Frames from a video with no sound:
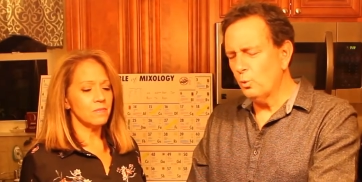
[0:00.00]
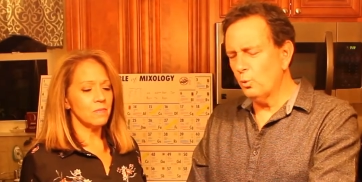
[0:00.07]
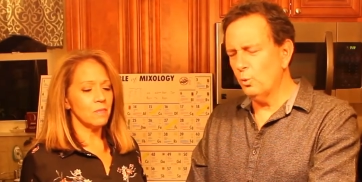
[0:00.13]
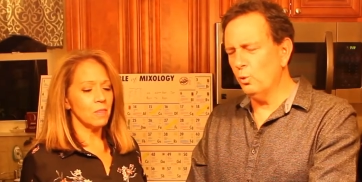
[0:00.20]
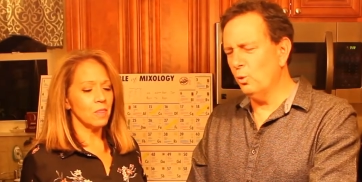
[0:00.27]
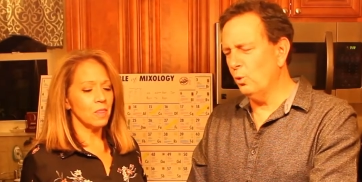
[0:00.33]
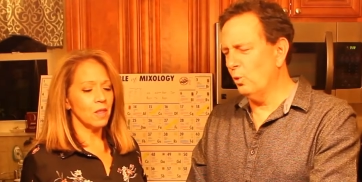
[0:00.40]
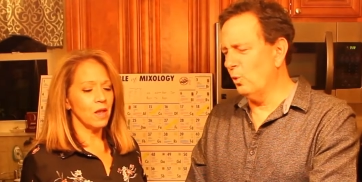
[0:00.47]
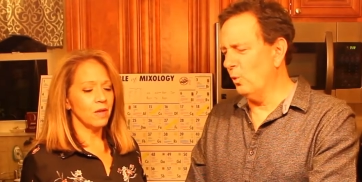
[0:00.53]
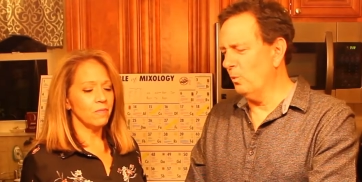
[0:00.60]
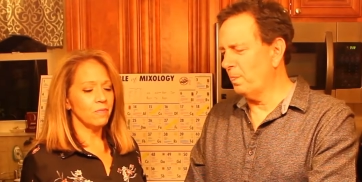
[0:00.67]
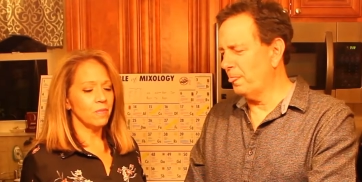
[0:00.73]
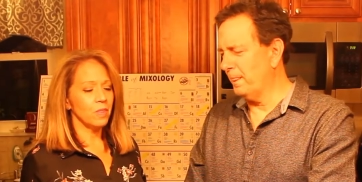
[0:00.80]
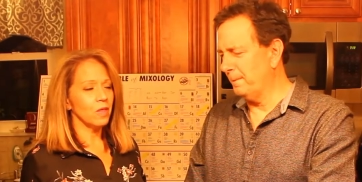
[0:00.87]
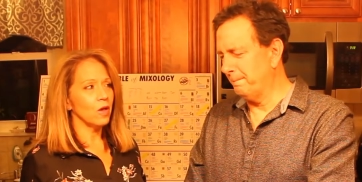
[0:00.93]
Speaker 1: Ooh.
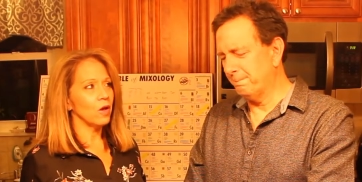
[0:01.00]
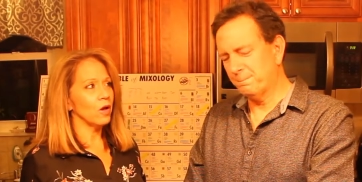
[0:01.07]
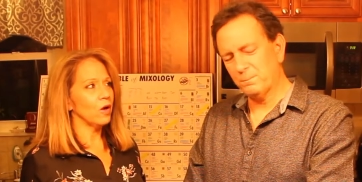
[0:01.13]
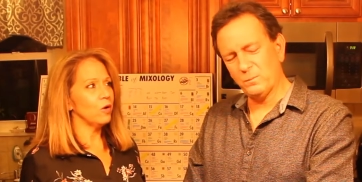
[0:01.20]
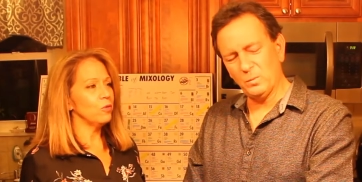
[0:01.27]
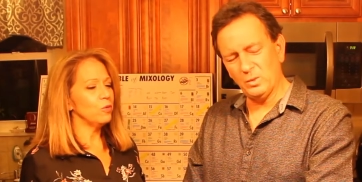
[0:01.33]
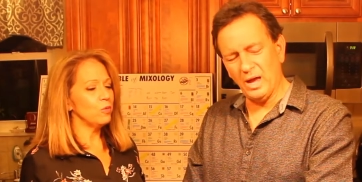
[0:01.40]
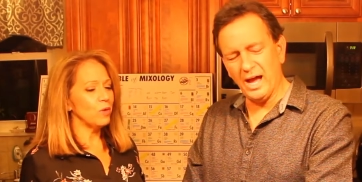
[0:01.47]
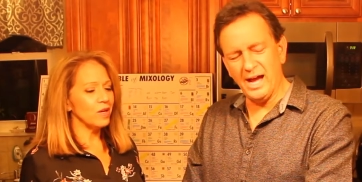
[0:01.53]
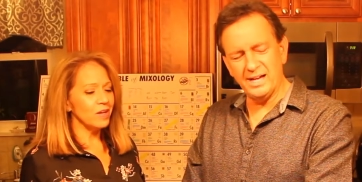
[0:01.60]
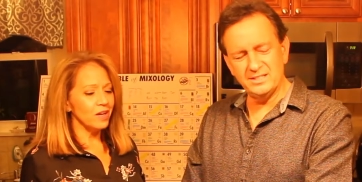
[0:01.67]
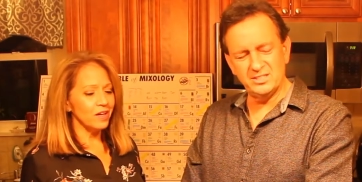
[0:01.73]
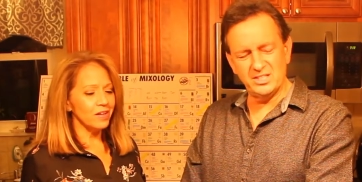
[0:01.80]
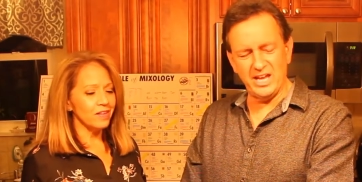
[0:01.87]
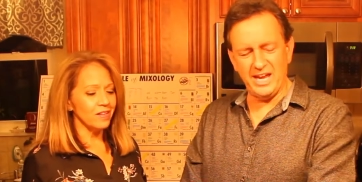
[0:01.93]
Oh, I,
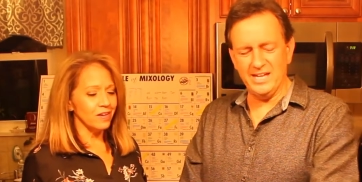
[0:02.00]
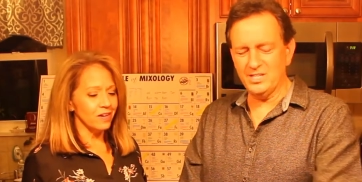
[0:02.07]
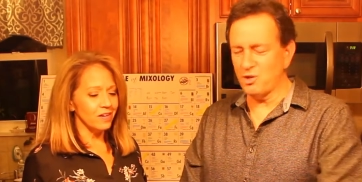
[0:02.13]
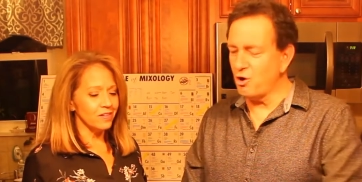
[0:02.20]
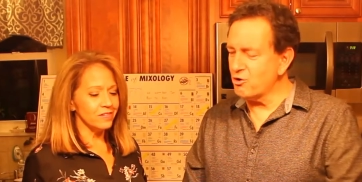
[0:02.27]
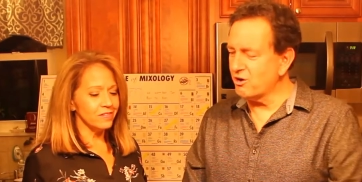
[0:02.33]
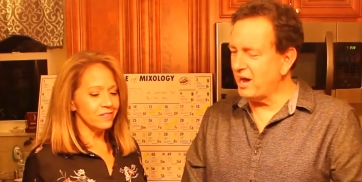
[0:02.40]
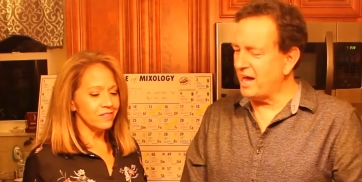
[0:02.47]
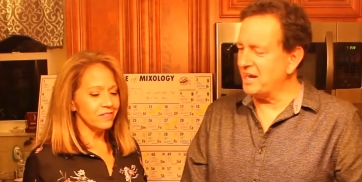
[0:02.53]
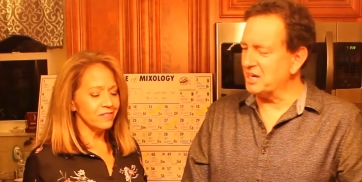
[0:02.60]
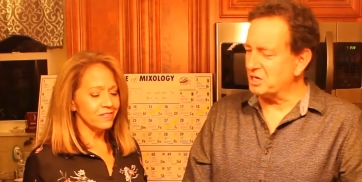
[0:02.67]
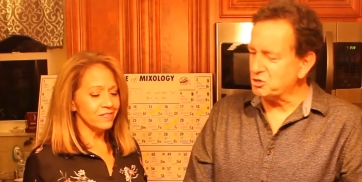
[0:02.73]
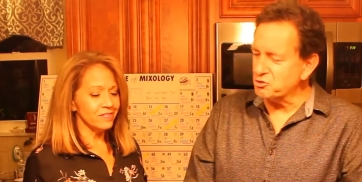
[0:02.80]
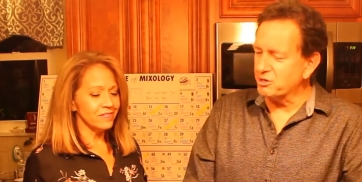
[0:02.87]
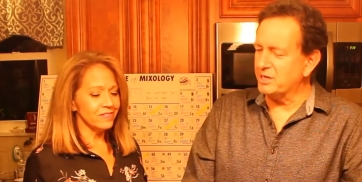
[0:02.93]
I like taste that. all kind
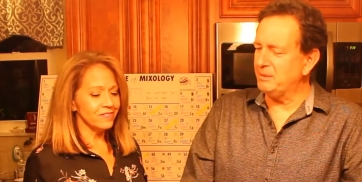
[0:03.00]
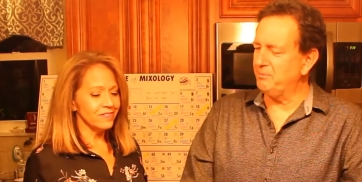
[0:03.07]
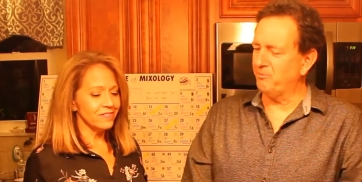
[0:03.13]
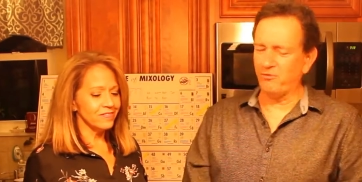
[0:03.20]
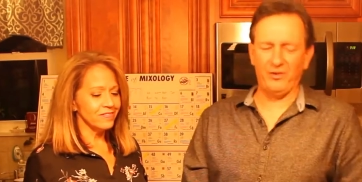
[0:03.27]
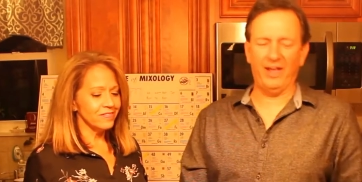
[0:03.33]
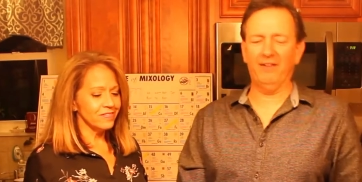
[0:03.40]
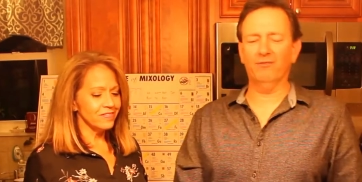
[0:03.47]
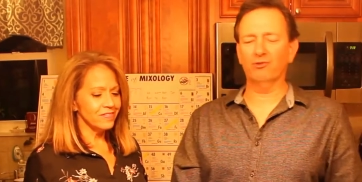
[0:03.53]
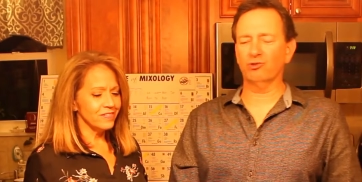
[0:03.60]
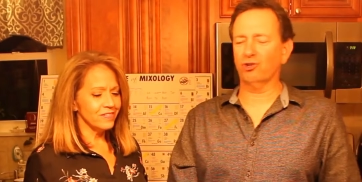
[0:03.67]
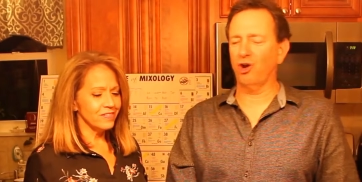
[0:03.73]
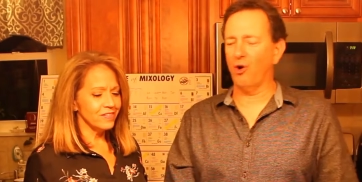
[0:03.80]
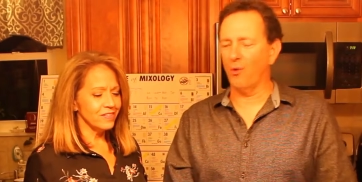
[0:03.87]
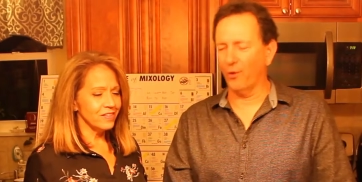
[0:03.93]
of cream
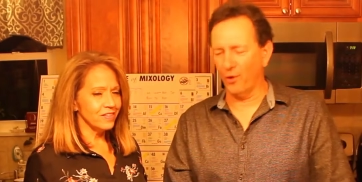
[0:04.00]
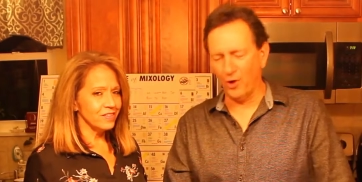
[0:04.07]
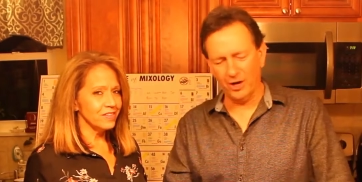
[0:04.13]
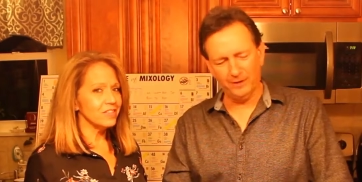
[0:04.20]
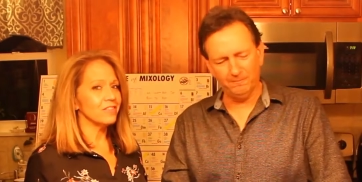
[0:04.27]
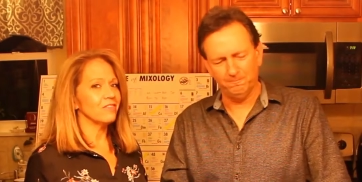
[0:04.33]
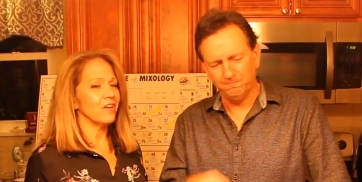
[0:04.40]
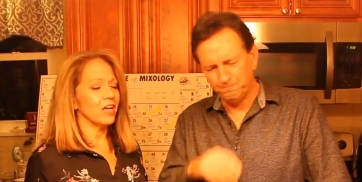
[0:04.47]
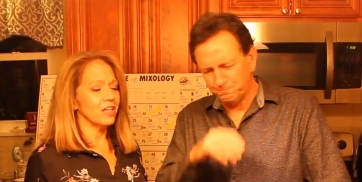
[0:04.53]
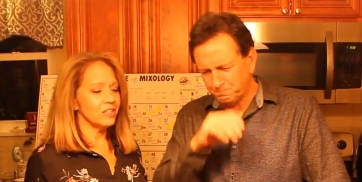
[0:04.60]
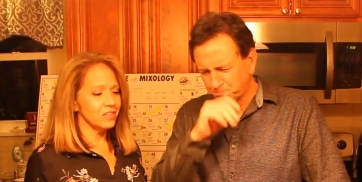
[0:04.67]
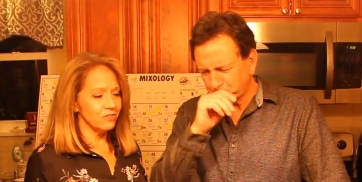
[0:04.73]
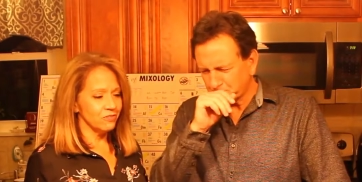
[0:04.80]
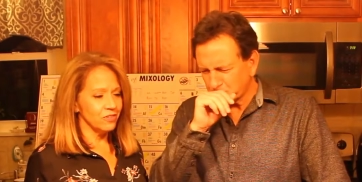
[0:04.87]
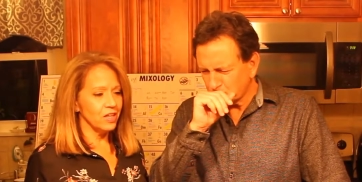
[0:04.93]
flavors going on.
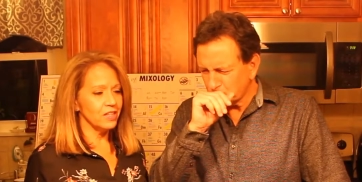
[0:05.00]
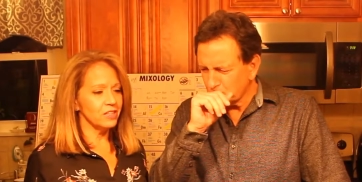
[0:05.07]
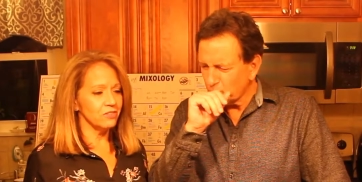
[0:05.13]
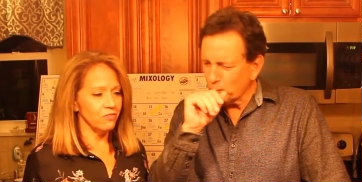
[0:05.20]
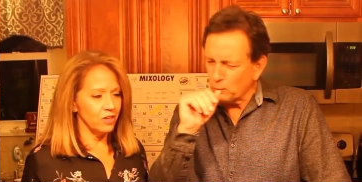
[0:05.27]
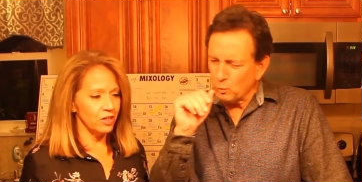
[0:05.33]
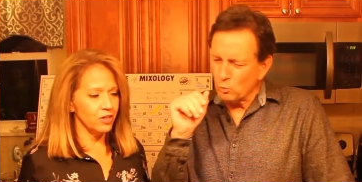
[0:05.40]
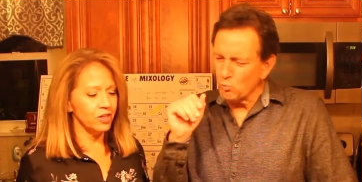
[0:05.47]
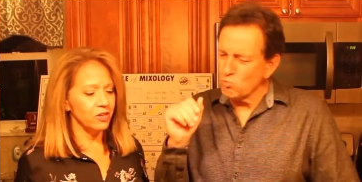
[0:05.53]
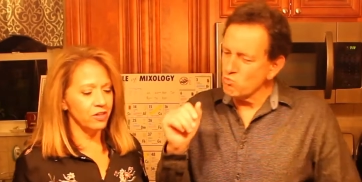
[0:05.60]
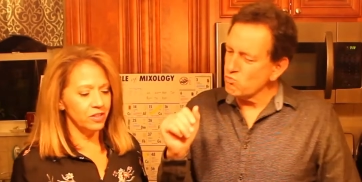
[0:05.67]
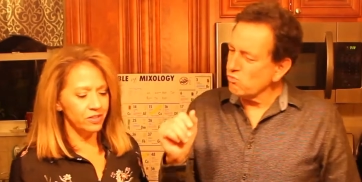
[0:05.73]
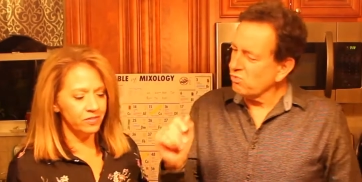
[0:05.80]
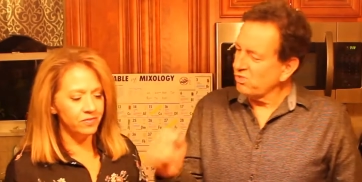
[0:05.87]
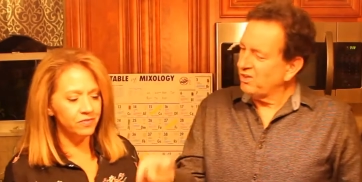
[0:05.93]
Speaker 2: It's that's very
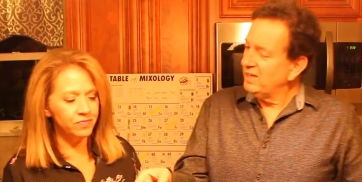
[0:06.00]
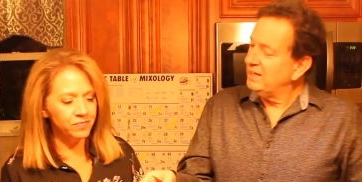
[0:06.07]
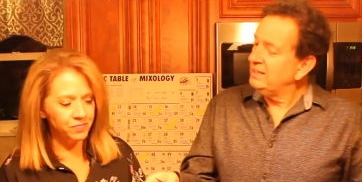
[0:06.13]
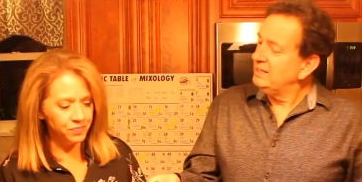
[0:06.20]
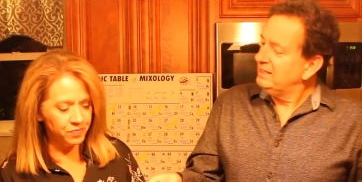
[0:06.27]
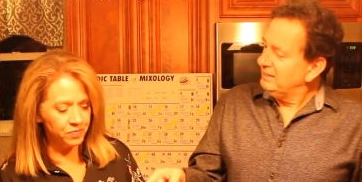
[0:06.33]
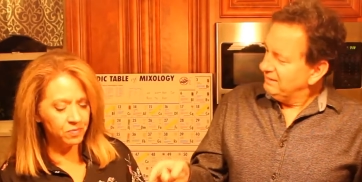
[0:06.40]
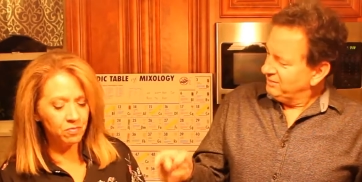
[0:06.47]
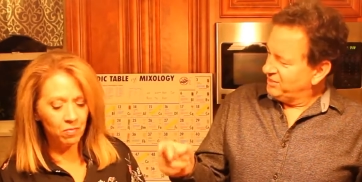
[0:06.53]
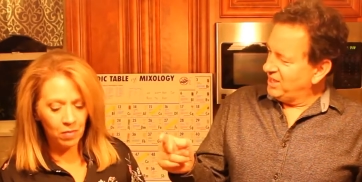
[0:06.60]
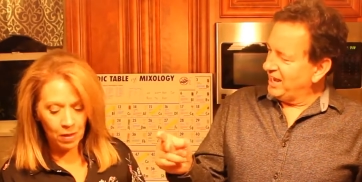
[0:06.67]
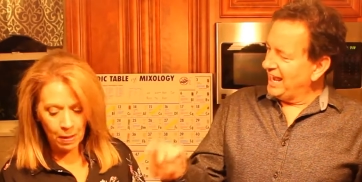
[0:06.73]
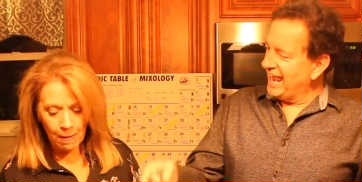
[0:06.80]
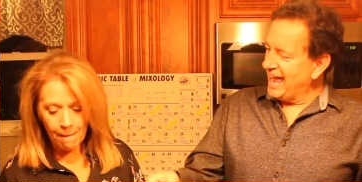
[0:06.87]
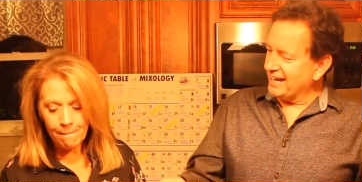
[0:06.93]
good.
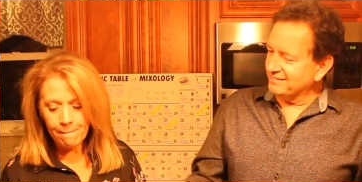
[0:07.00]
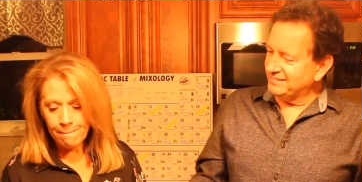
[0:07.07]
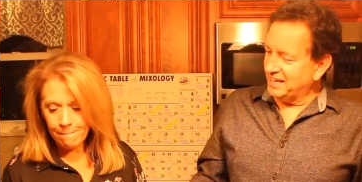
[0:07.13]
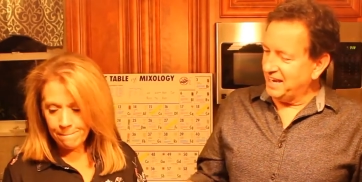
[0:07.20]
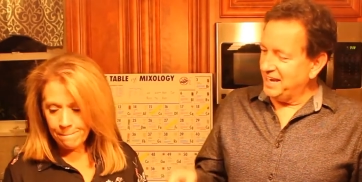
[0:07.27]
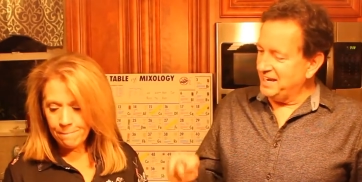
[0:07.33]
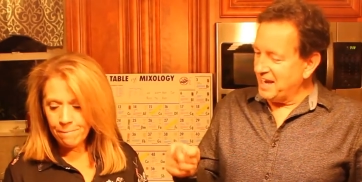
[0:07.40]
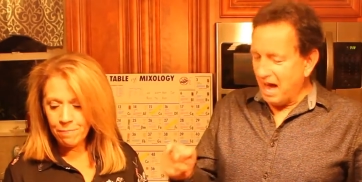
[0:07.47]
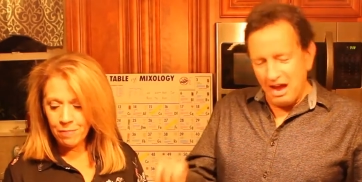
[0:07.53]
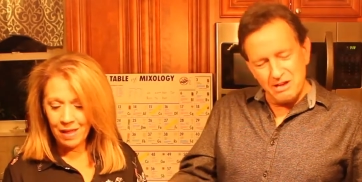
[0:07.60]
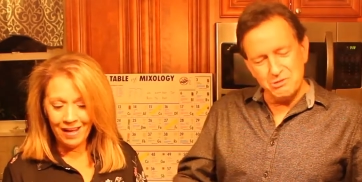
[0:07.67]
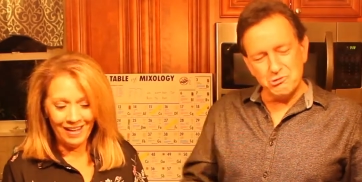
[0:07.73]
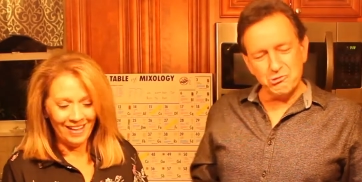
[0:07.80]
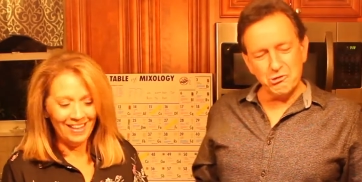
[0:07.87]
Speaker 1: The Lactaid ice